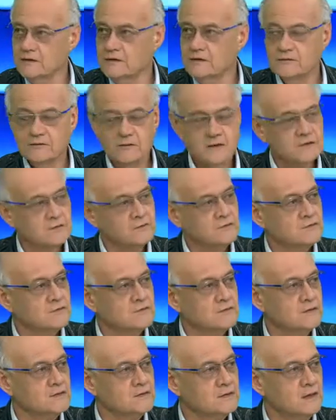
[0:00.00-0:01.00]
creative
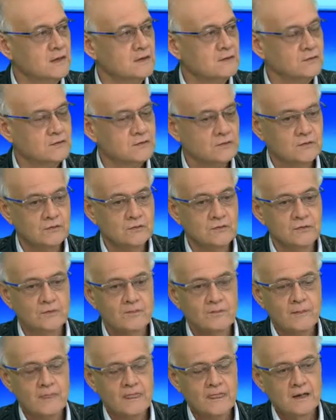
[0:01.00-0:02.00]
industries and
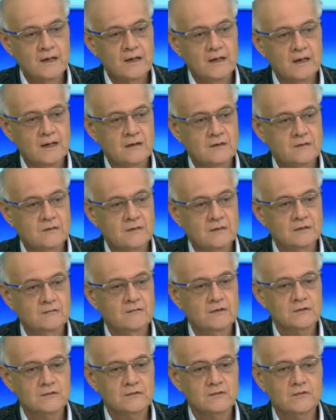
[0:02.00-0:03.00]

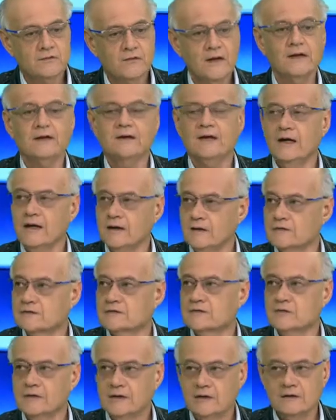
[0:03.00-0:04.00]
even to
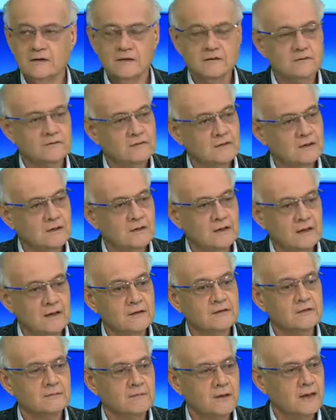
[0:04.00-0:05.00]
finance creative
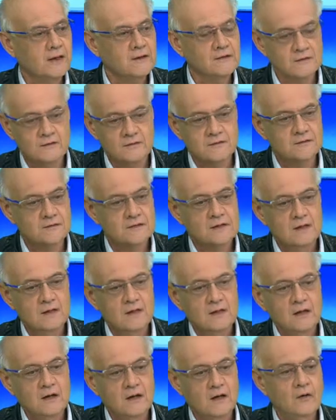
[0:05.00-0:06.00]
enterprises.
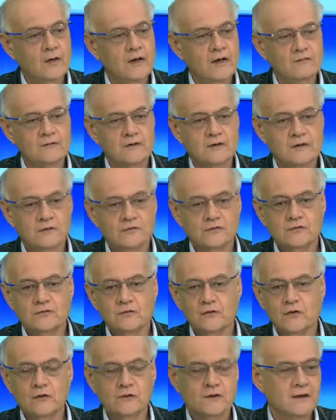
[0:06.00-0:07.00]
However, if
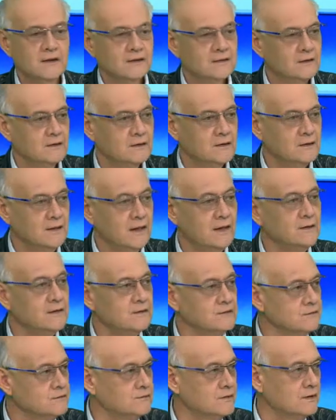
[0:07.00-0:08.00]
you look at the
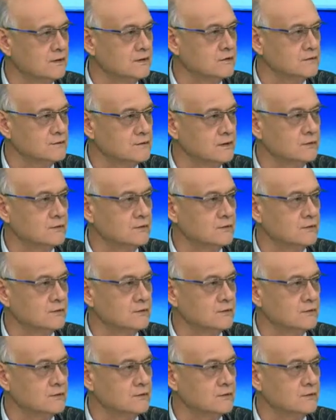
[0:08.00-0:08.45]
latest figures